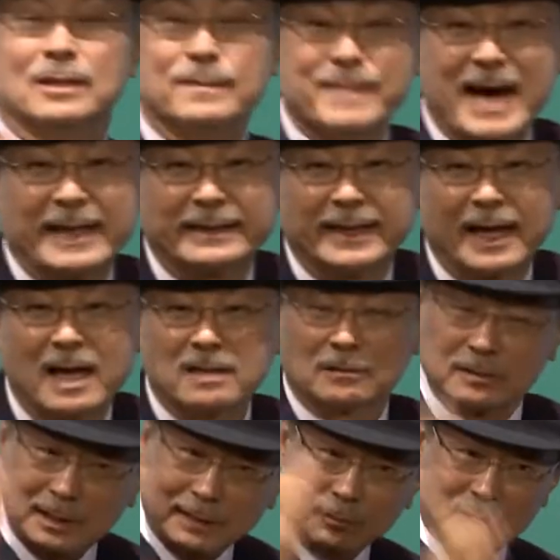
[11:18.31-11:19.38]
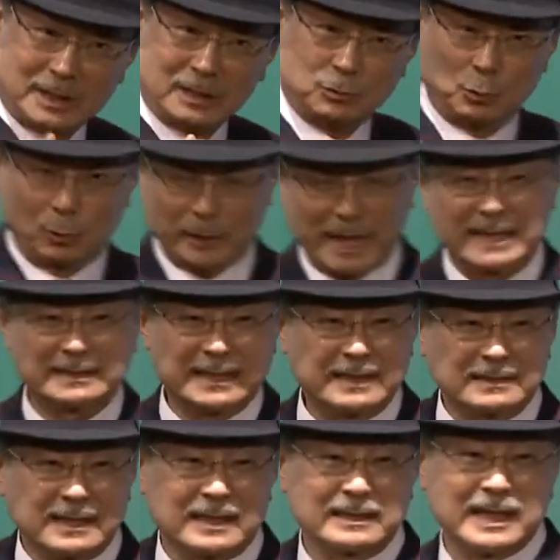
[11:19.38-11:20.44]
is really not high at all. So
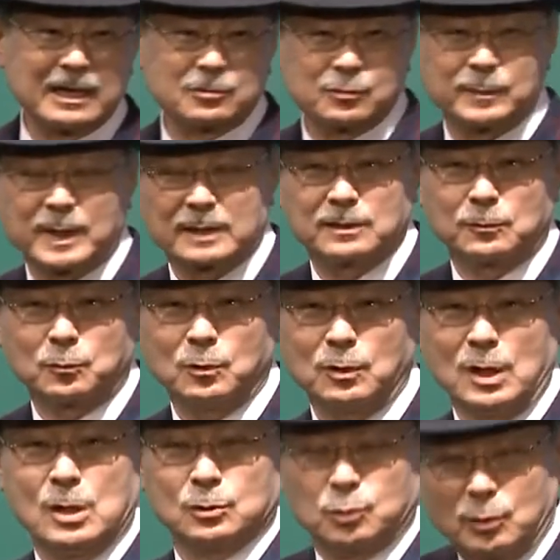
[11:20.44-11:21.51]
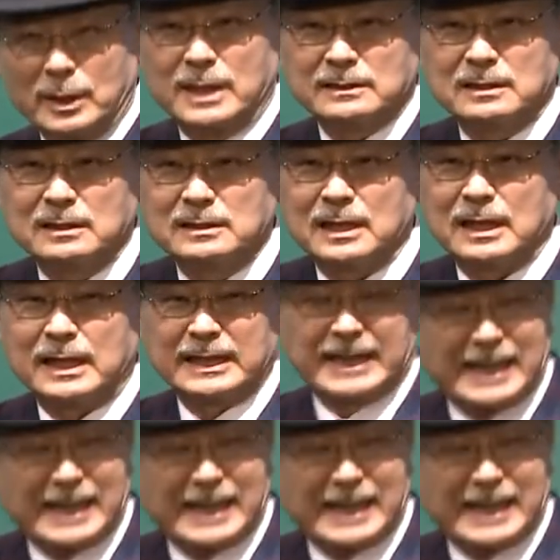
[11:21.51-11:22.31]
this leads to low volume of production, and that